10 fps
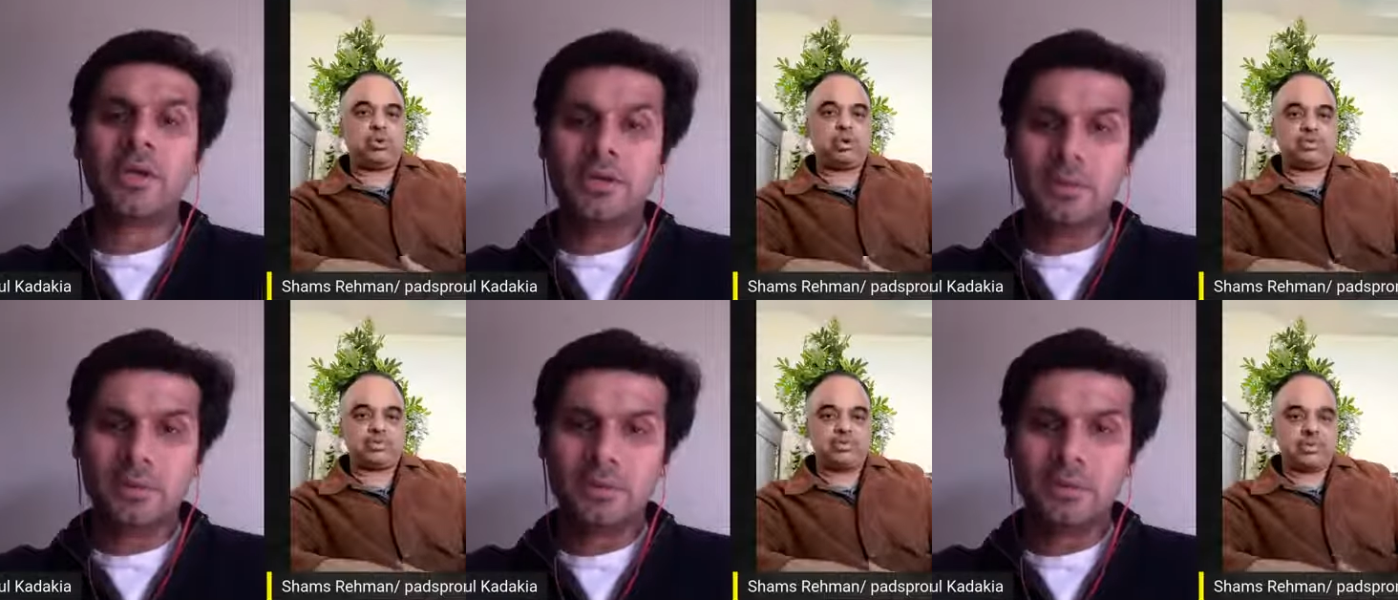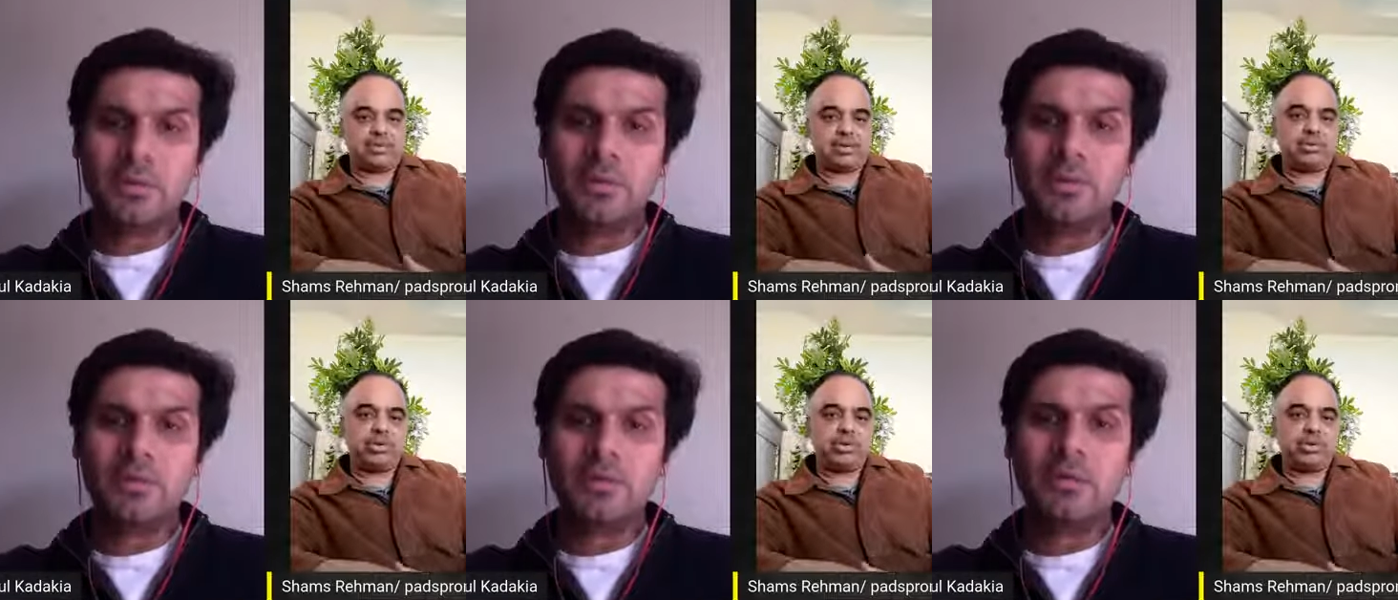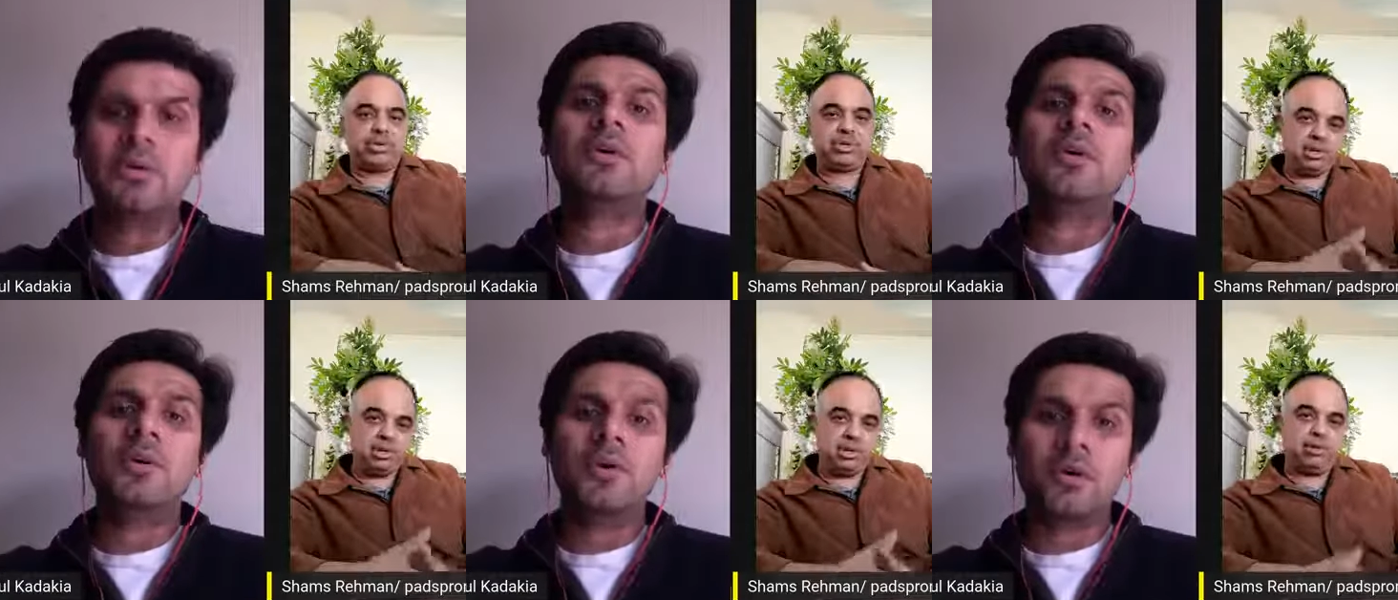Speaker 1: only owners of this company.
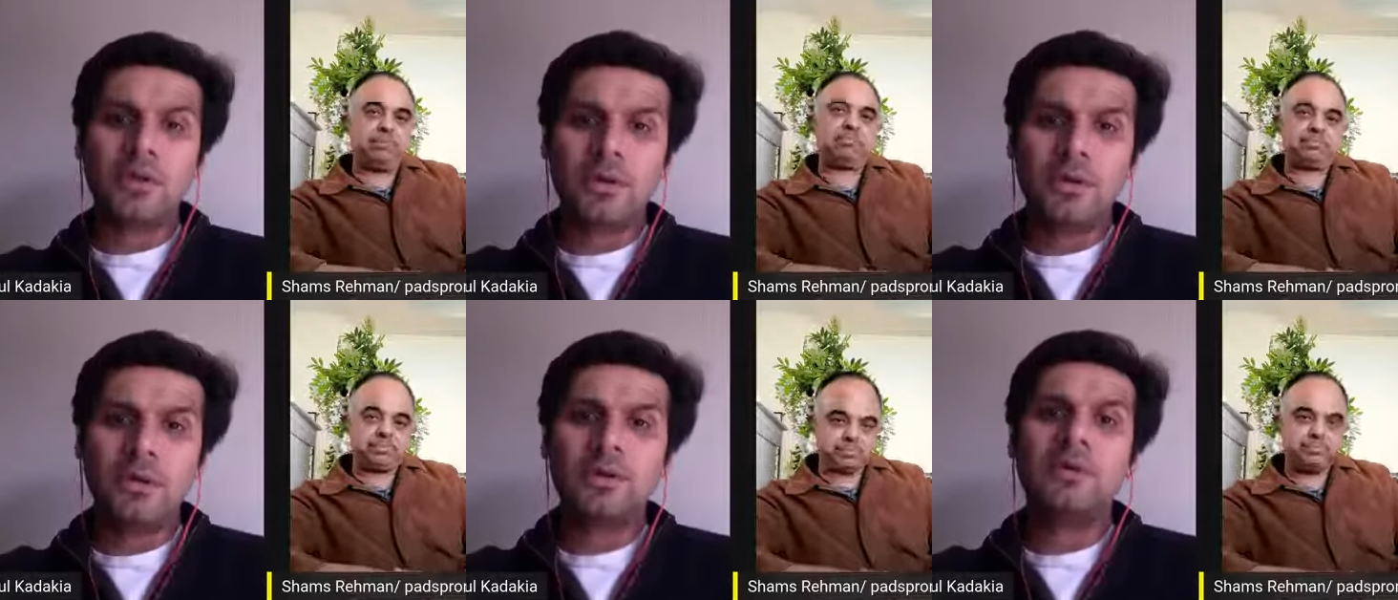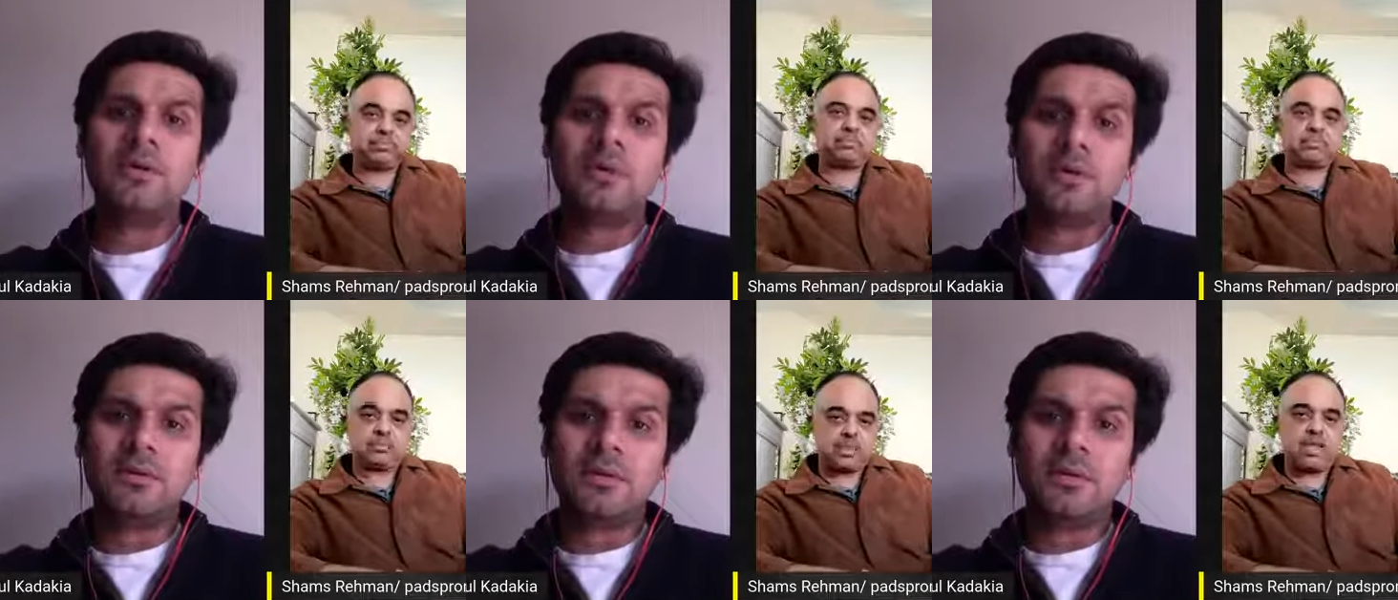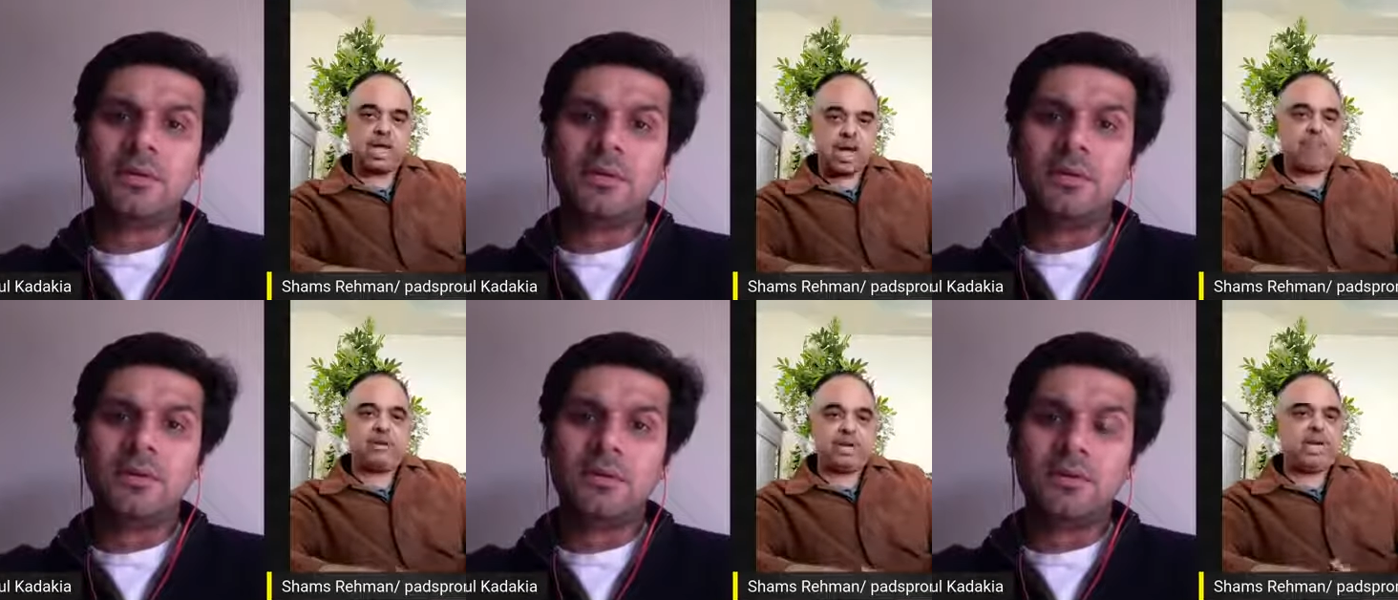And, uh, okay.
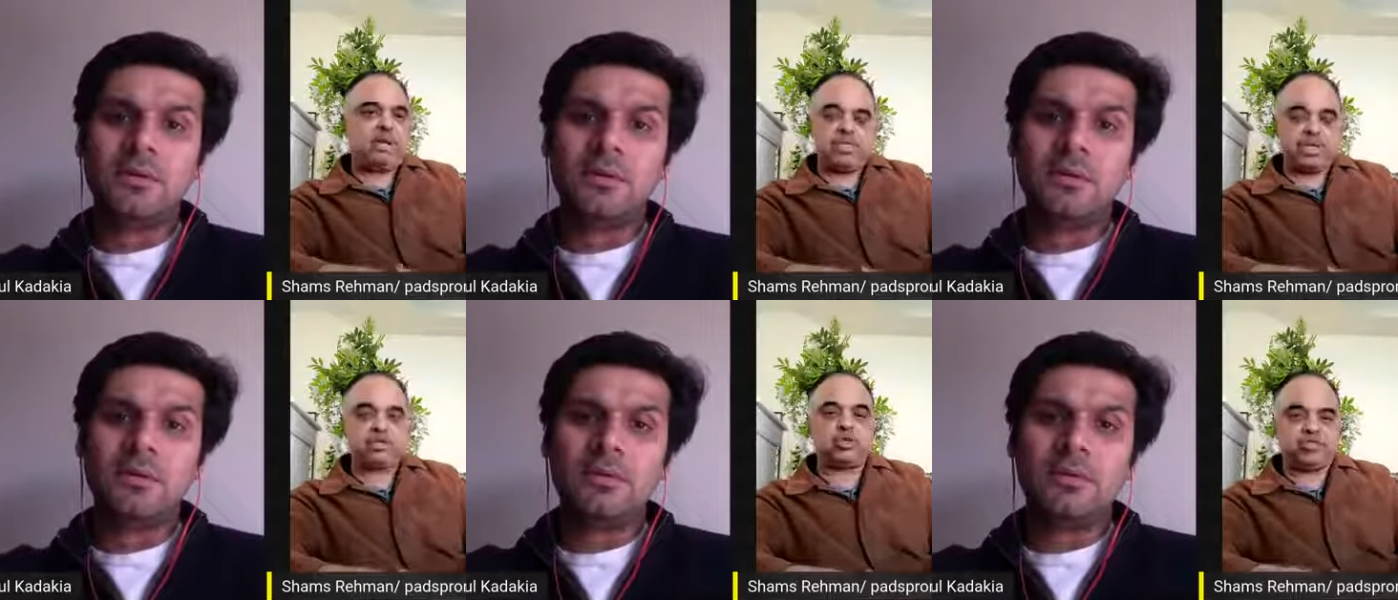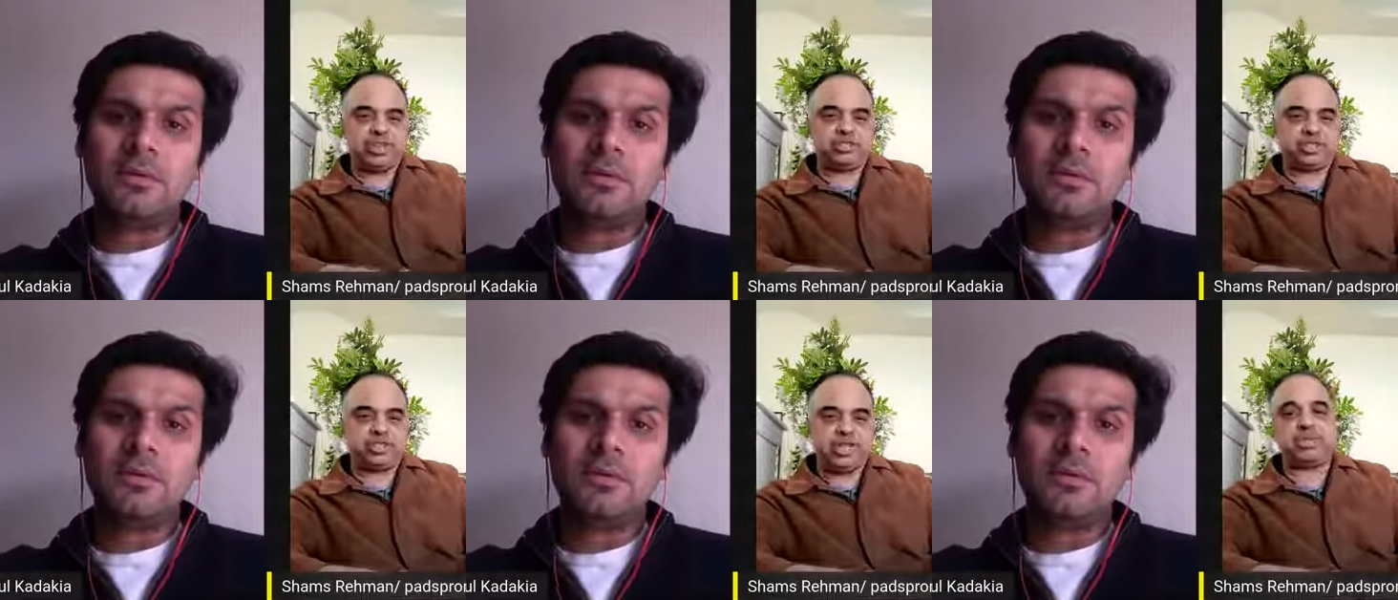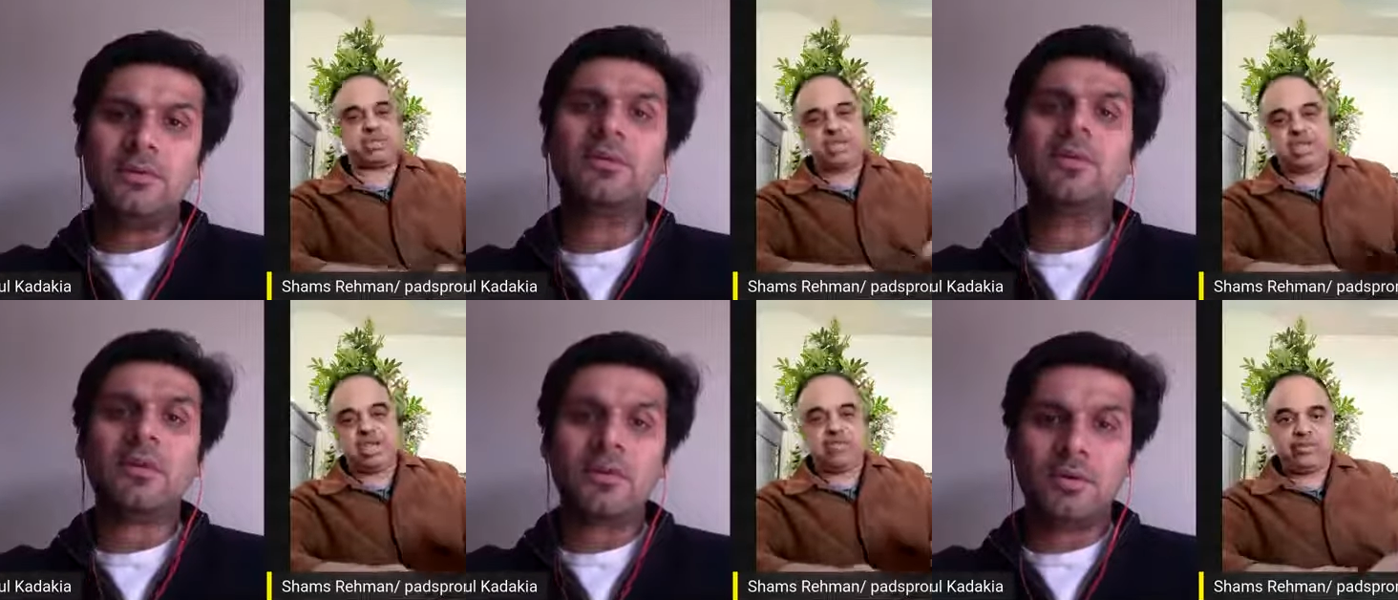Up till now, there is no franchise,
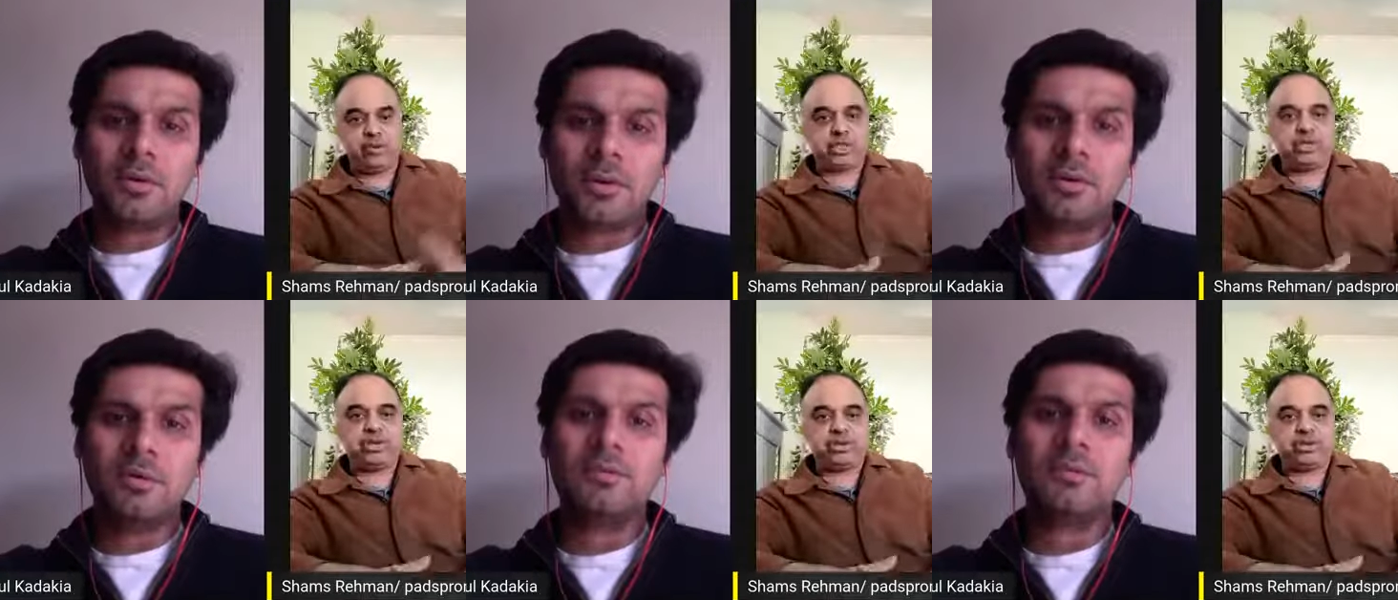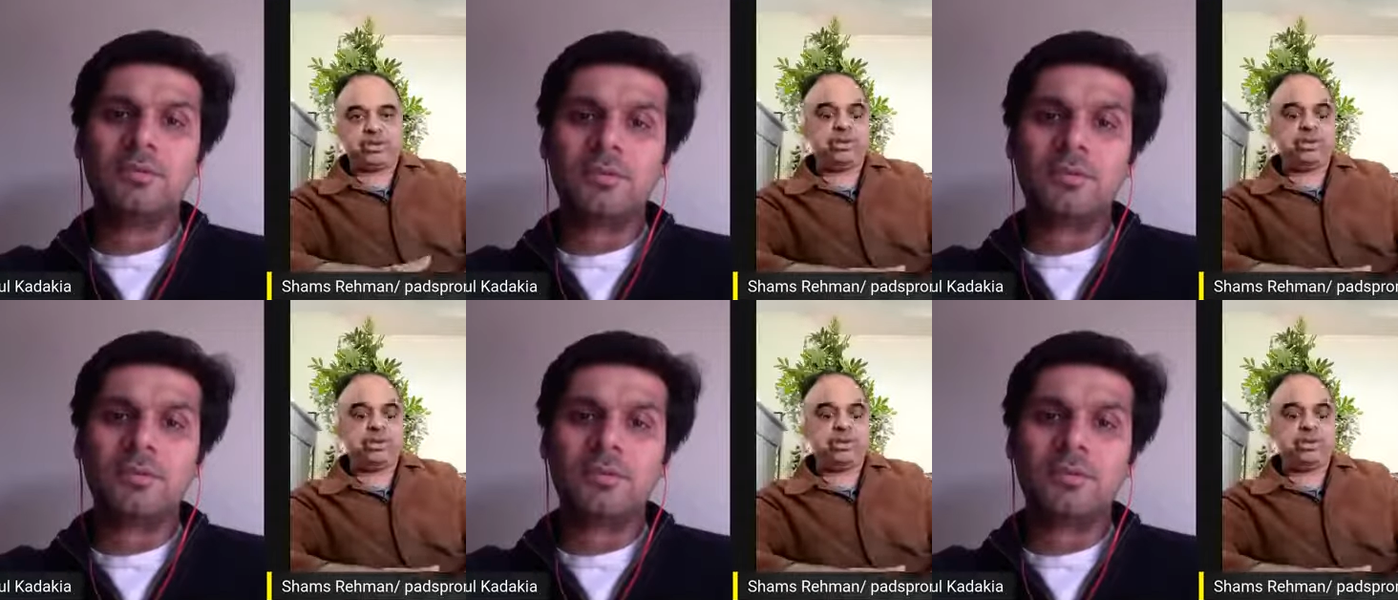but in okay. future, you